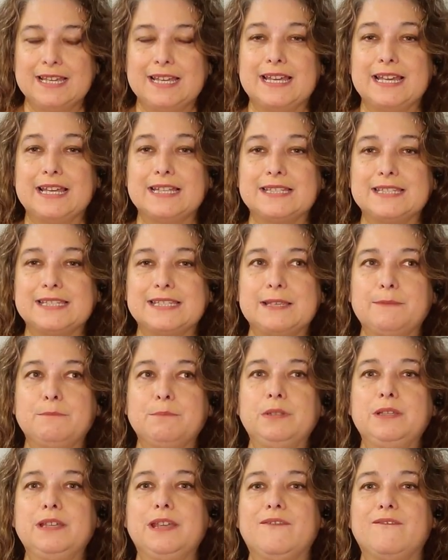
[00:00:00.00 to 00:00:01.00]
It's
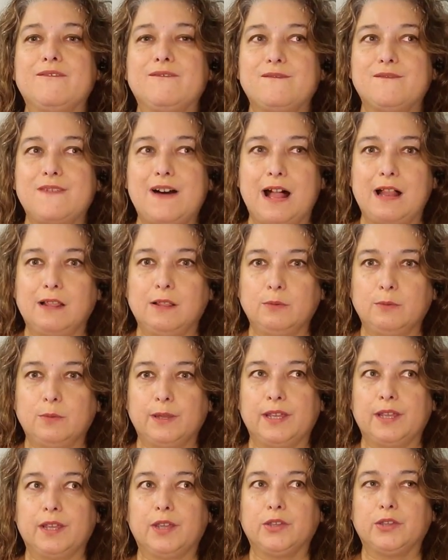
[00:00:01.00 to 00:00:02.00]
simply
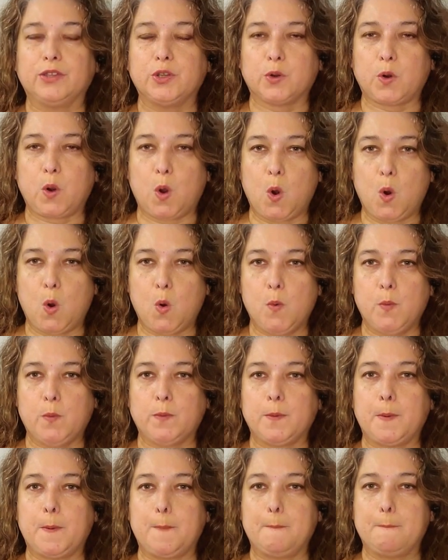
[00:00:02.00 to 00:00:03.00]
following your own
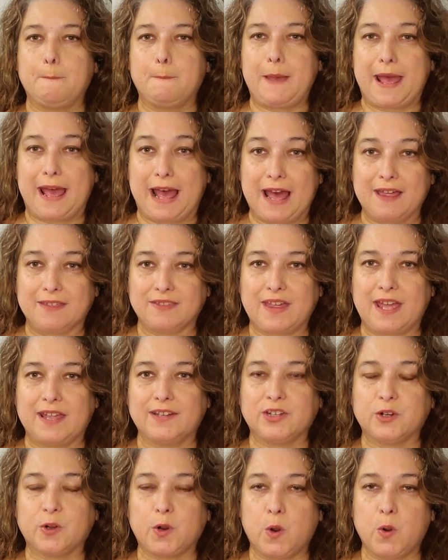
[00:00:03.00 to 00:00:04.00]
path and
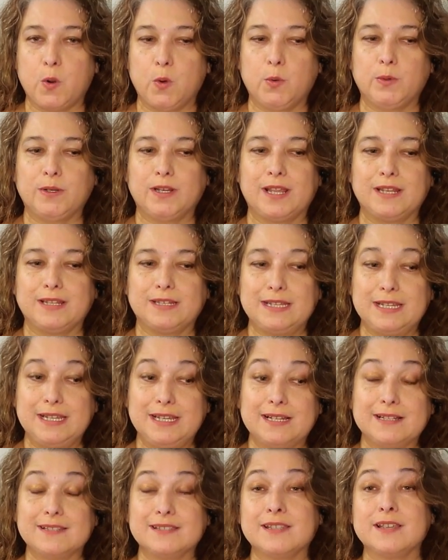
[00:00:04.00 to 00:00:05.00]
your own
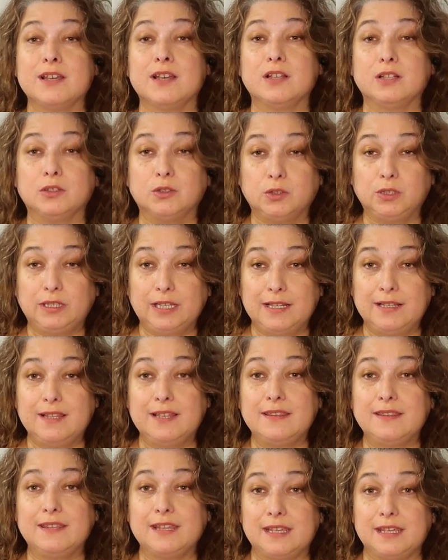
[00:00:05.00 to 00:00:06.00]
needs.
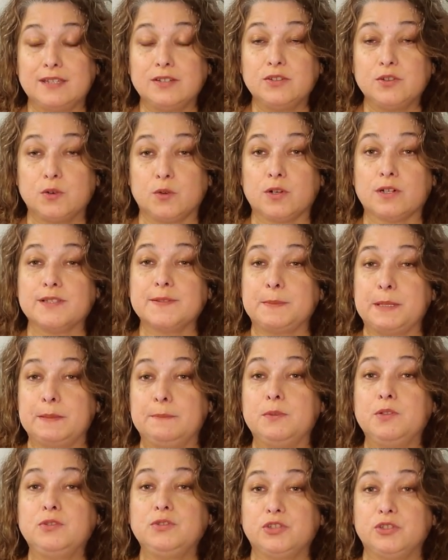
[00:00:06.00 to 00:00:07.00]
Lilith in Taurus
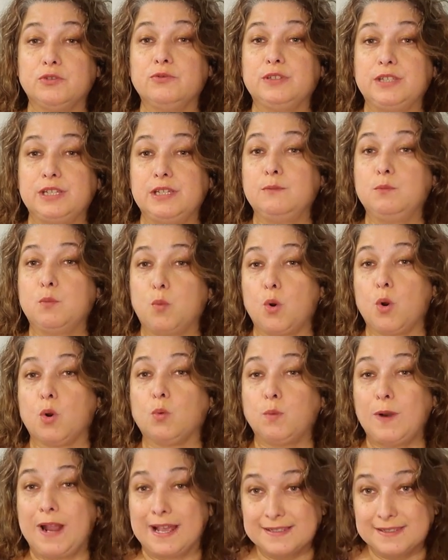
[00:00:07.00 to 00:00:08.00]
people do need more
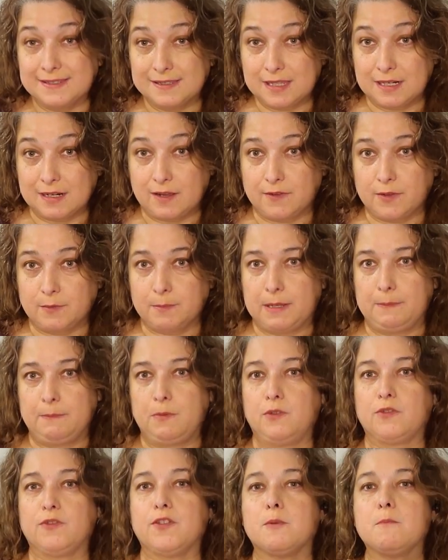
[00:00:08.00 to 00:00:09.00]
rest than other
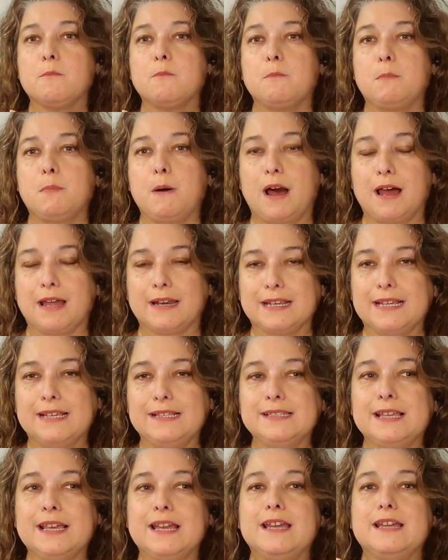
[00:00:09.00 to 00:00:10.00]
people. Their bodies
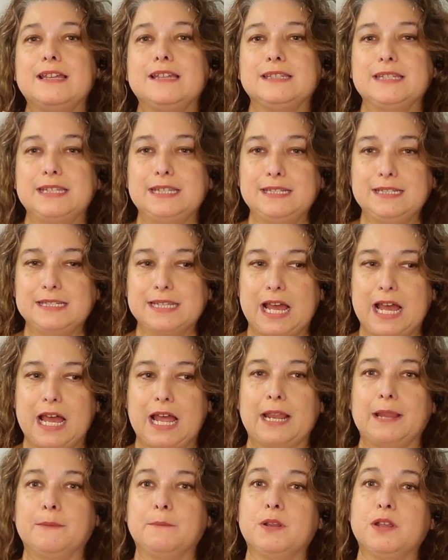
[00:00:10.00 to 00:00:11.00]
need
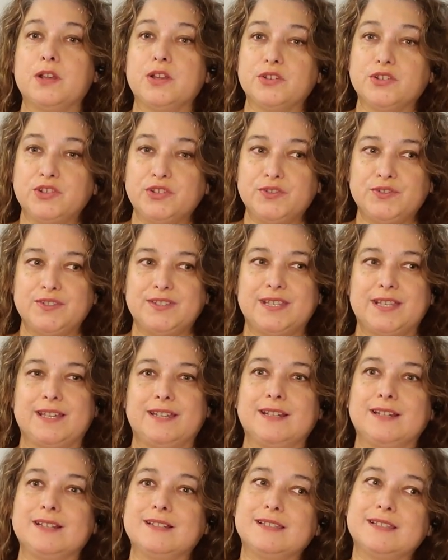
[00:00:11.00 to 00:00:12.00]
time to
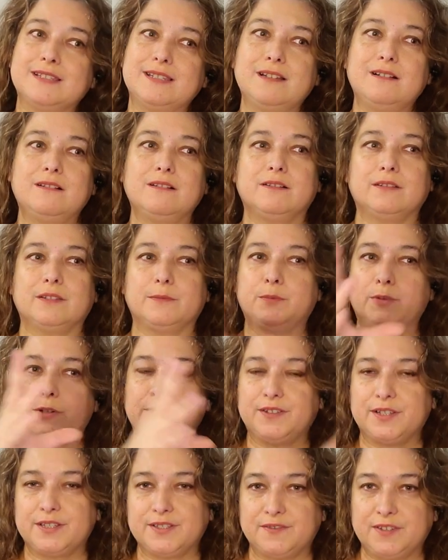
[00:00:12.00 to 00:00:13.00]
sit still. The
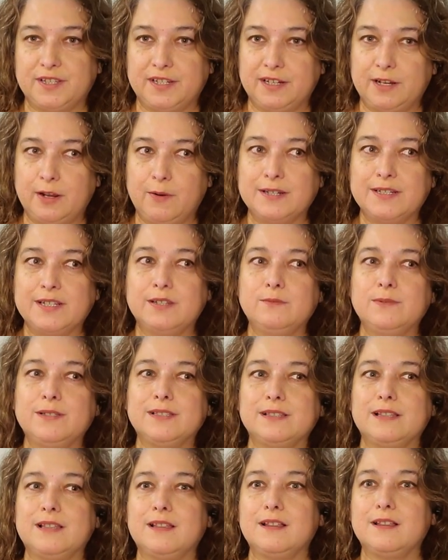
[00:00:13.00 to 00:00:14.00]
previous video I did was
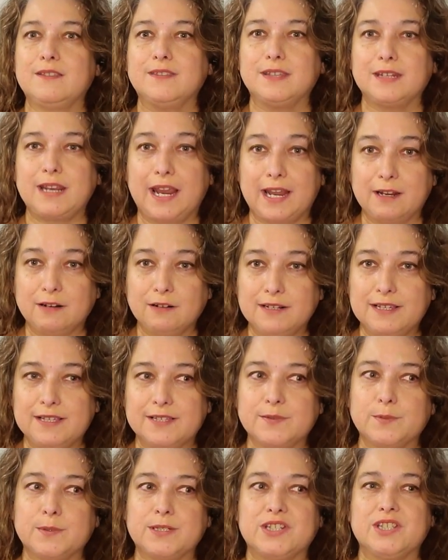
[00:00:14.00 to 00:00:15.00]
Lilith in
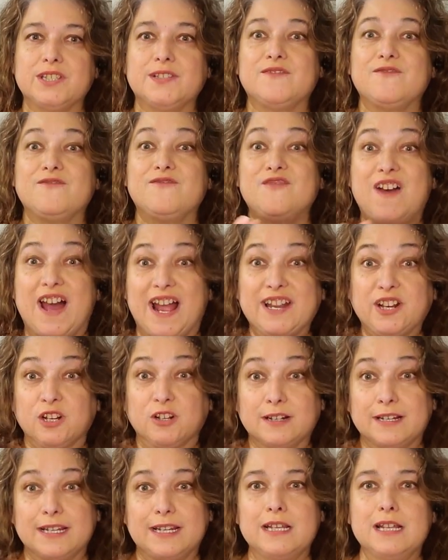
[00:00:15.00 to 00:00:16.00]
Aries, which is
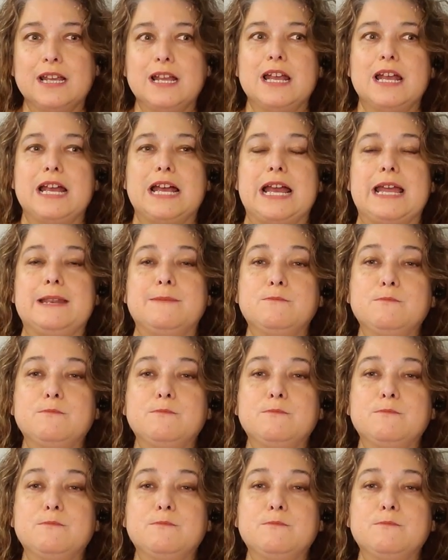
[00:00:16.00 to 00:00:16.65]
fiery and